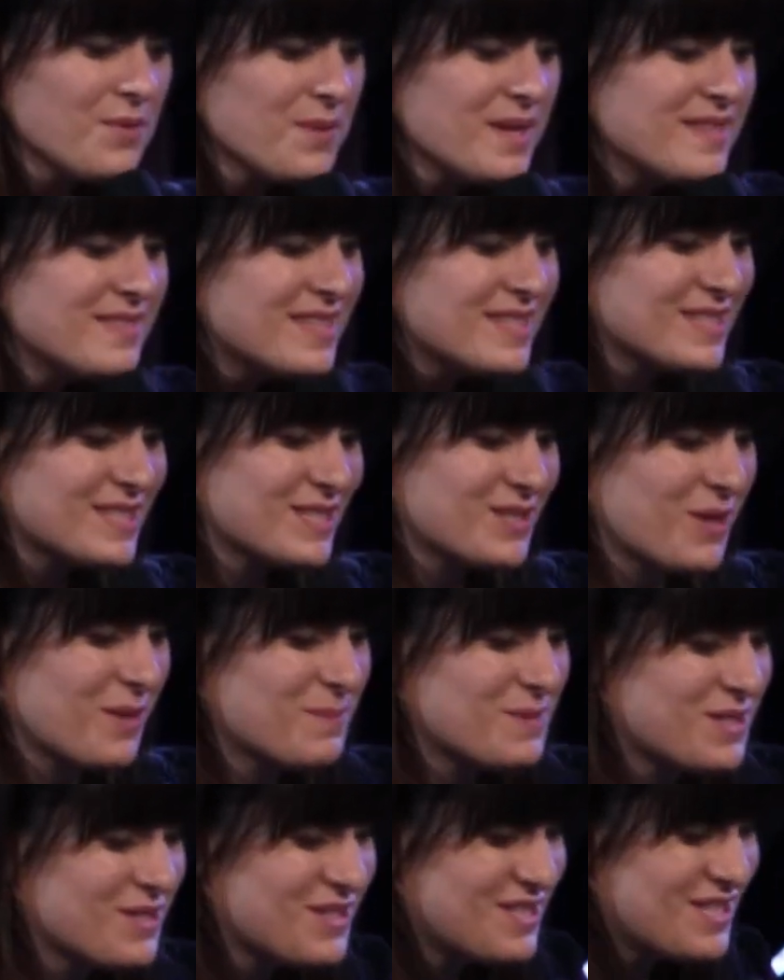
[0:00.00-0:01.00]
I want to read
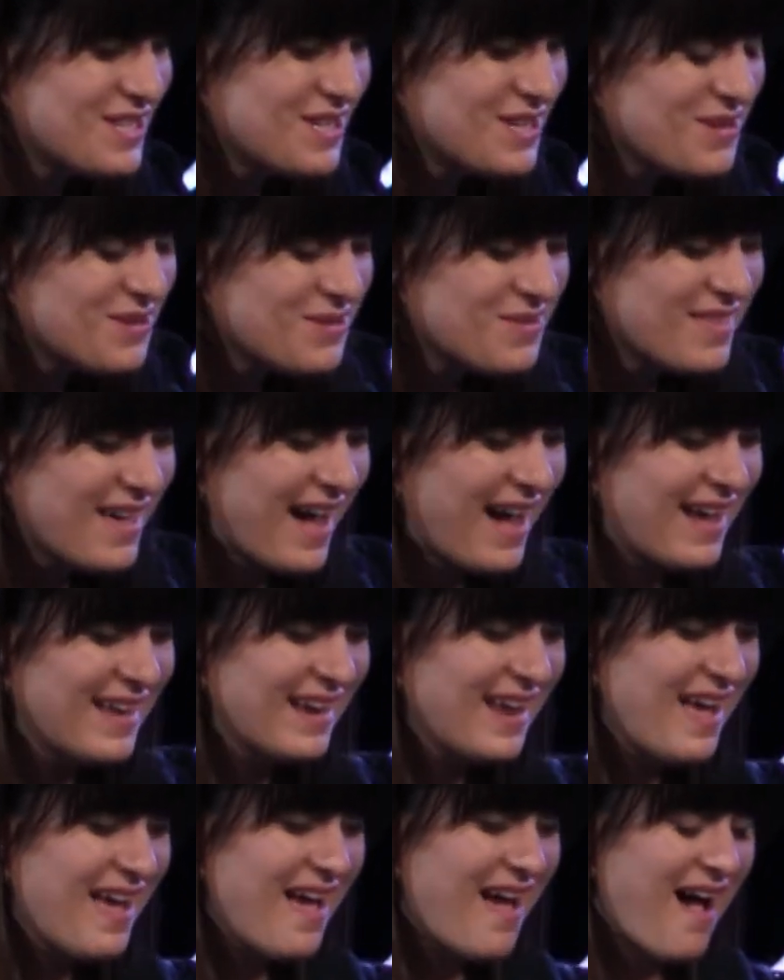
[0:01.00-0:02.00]
this scripture to you
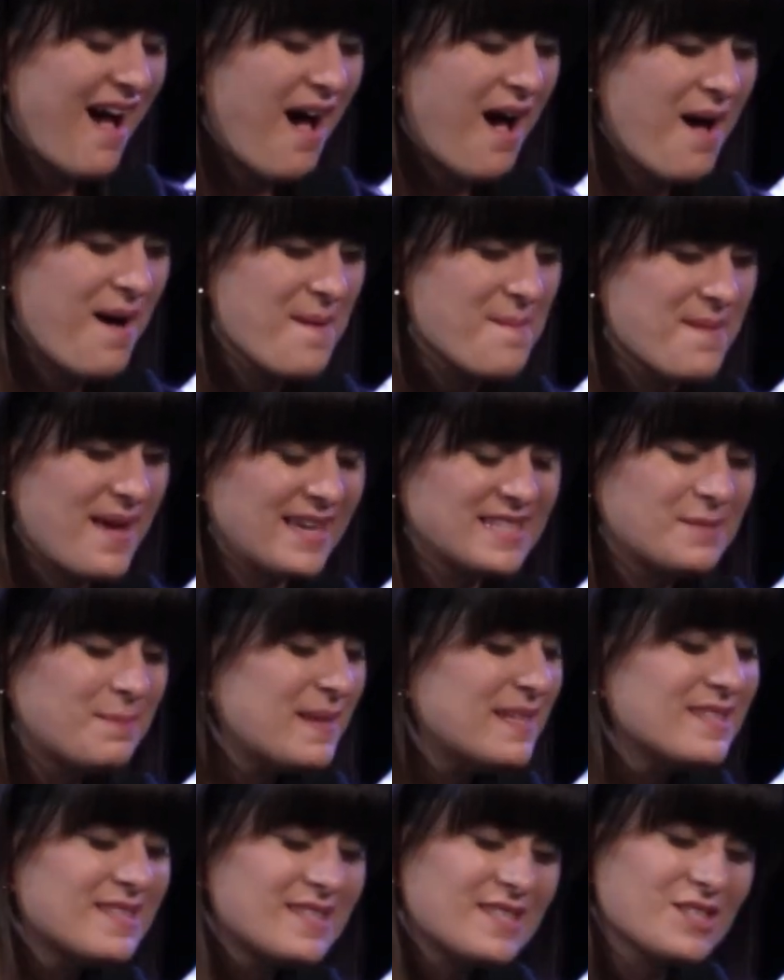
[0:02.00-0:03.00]
that um,
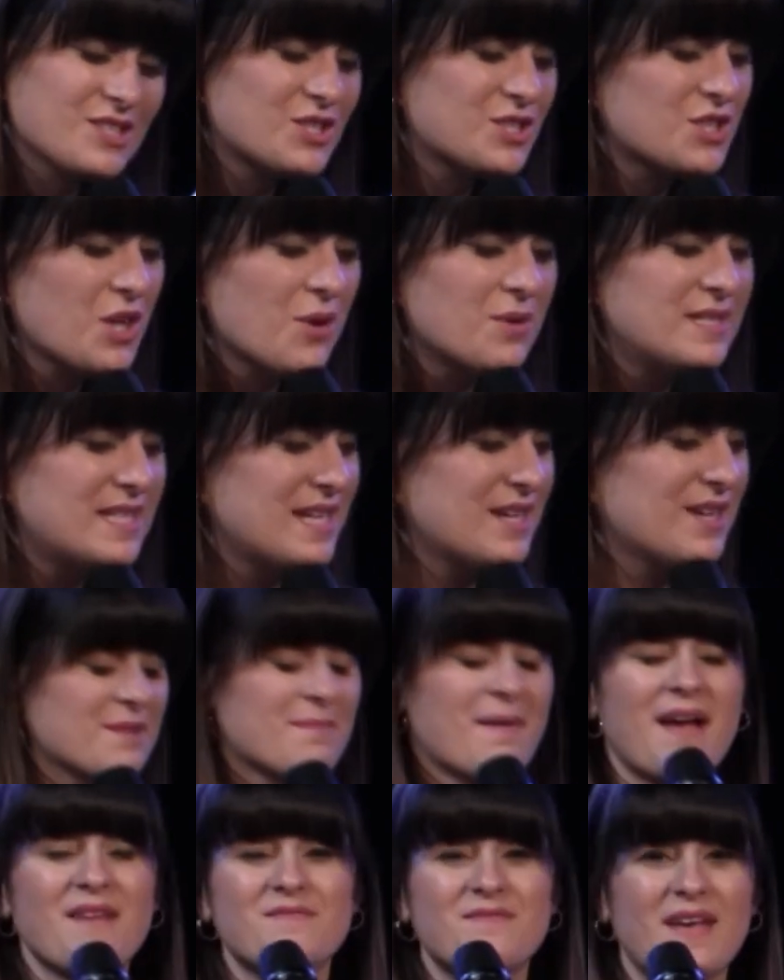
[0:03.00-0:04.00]
has been just
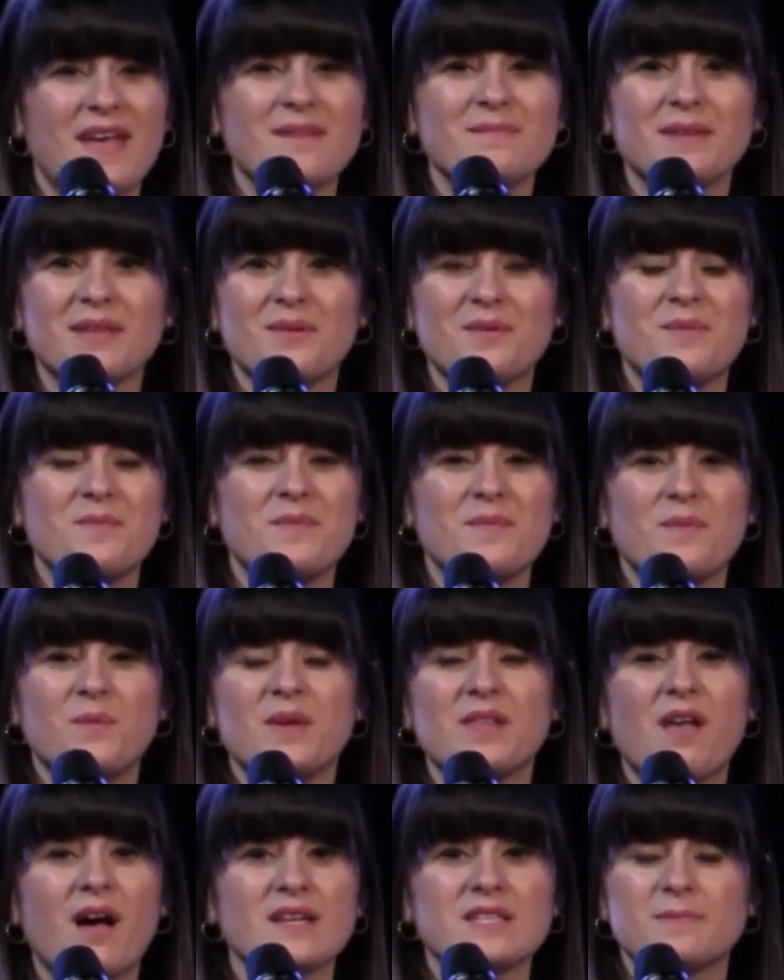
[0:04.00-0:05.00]
dear to my family.
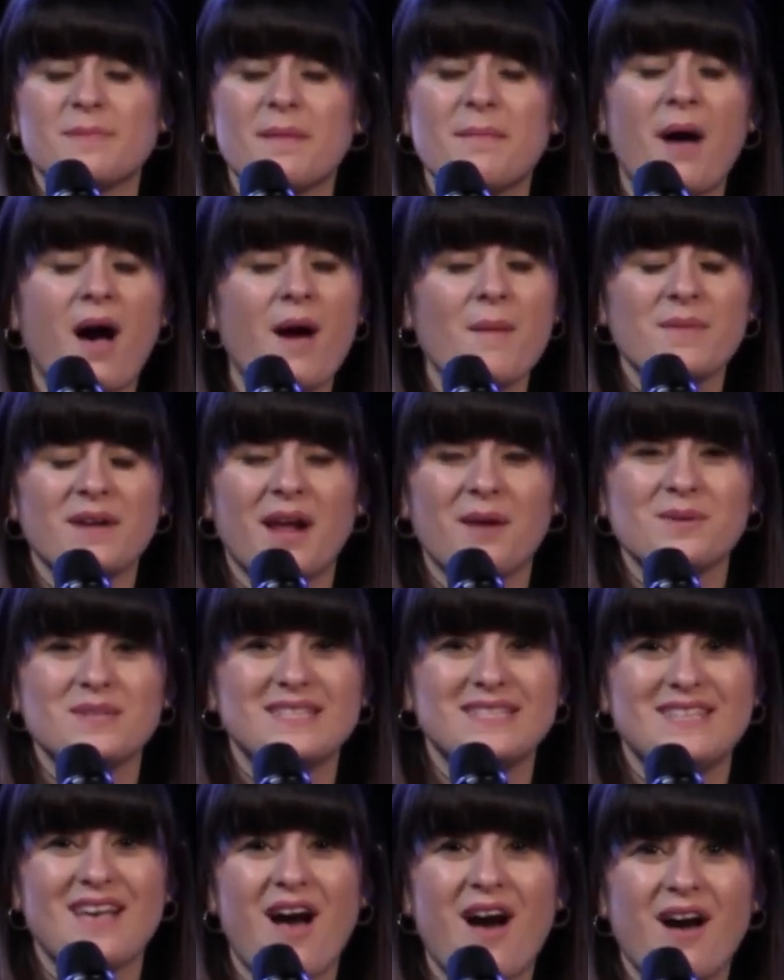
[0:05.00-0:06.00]
When we lost my mom
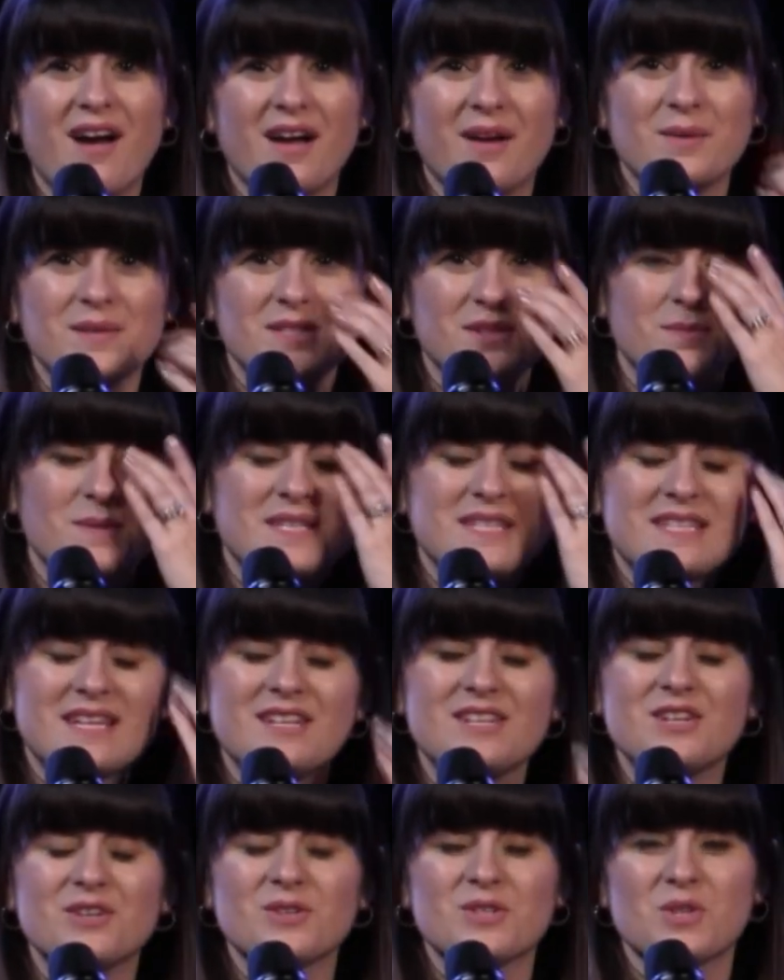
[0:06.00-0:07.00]
when I was young, I was
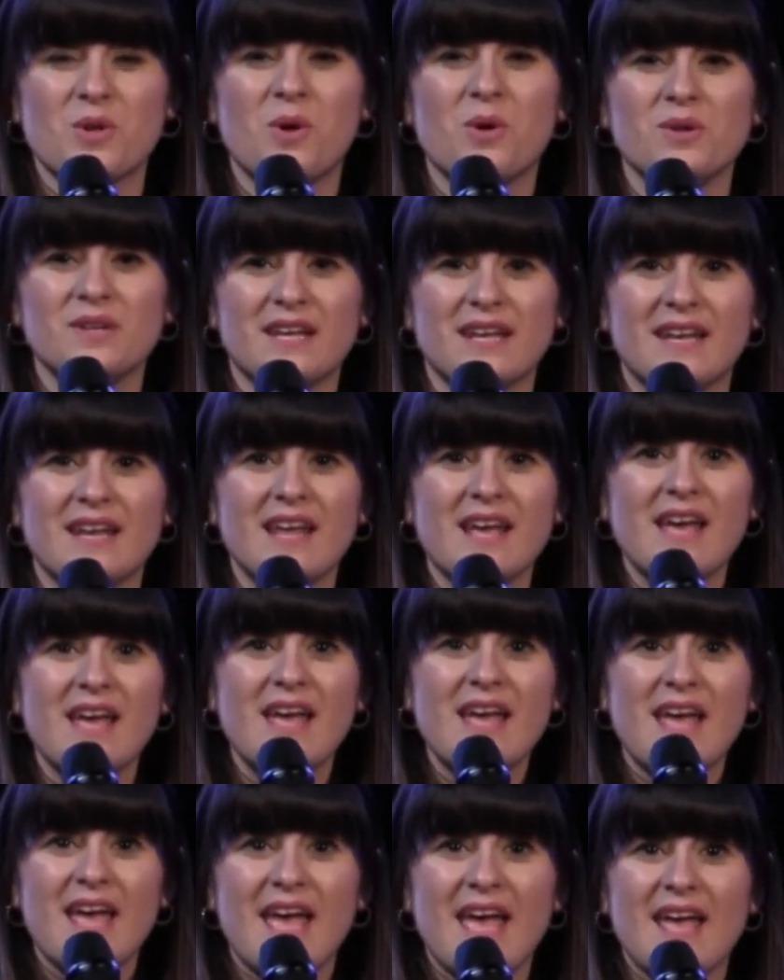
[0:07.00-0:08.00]
almost 10 years old,
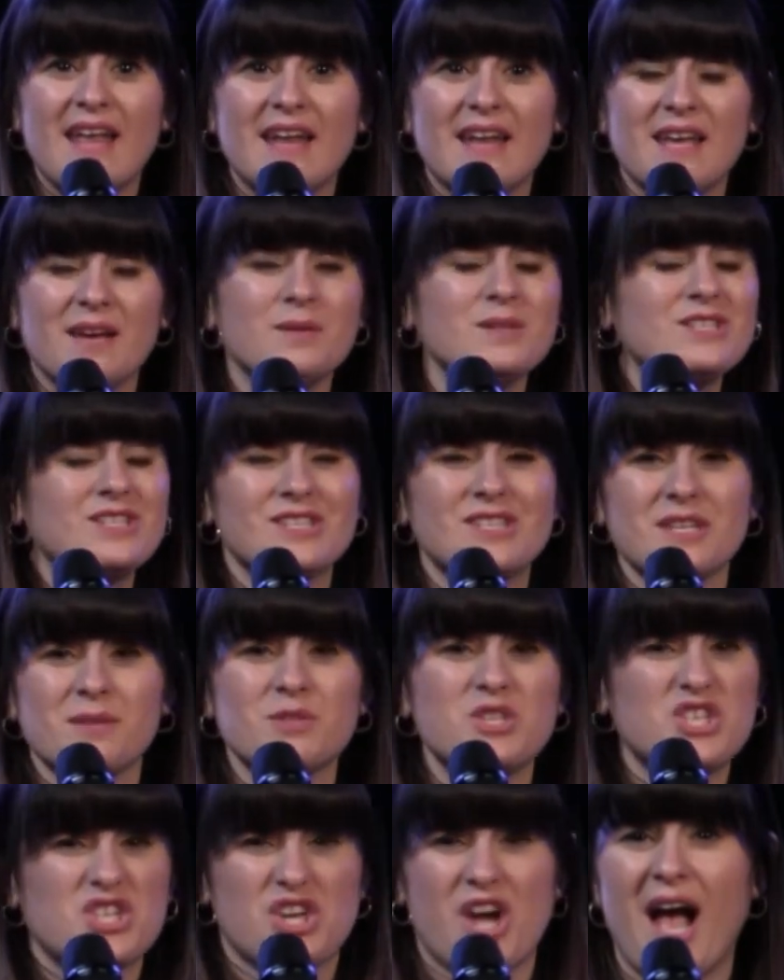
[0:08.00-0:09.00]
and, and it
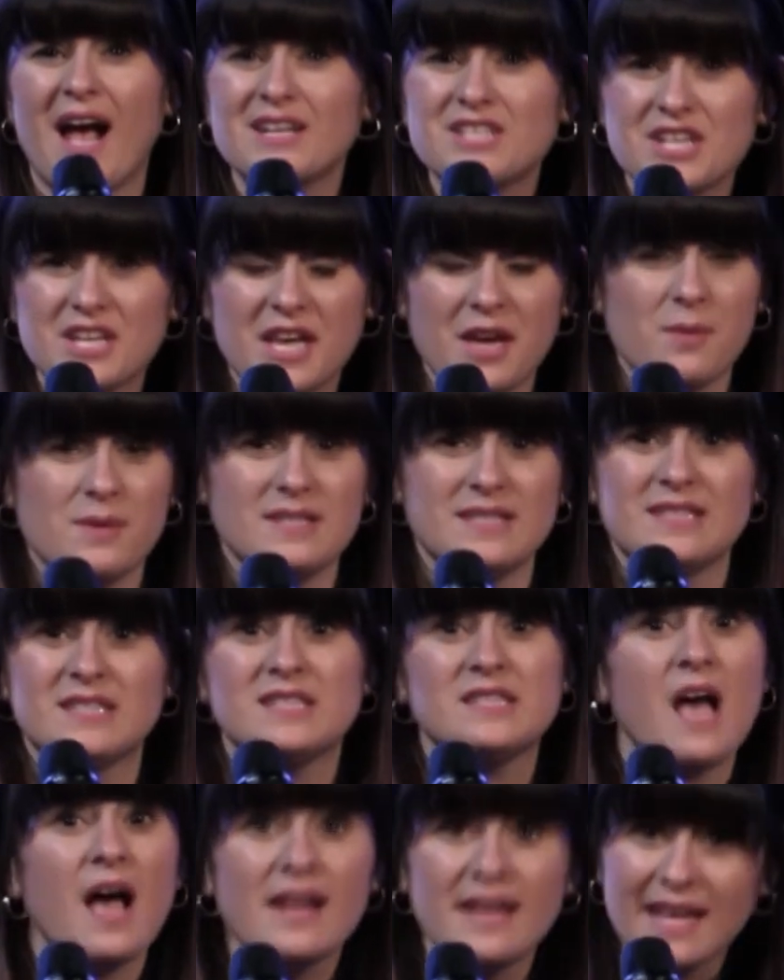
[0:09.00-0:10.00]
was just, it was tragic.
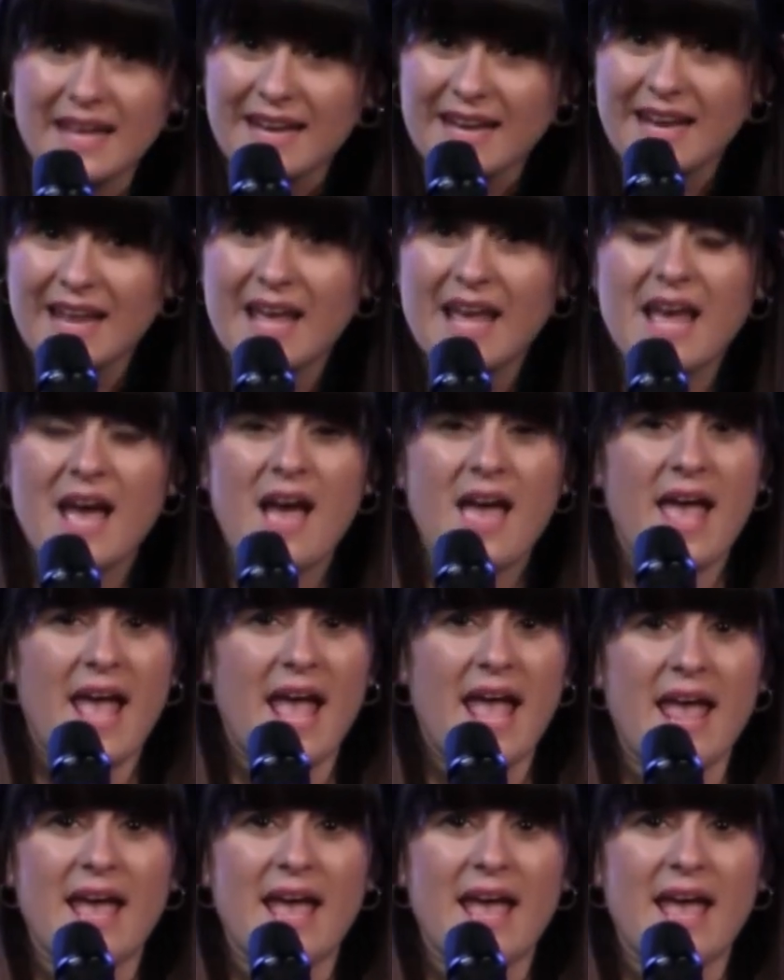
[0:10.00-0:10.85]
It was sudden.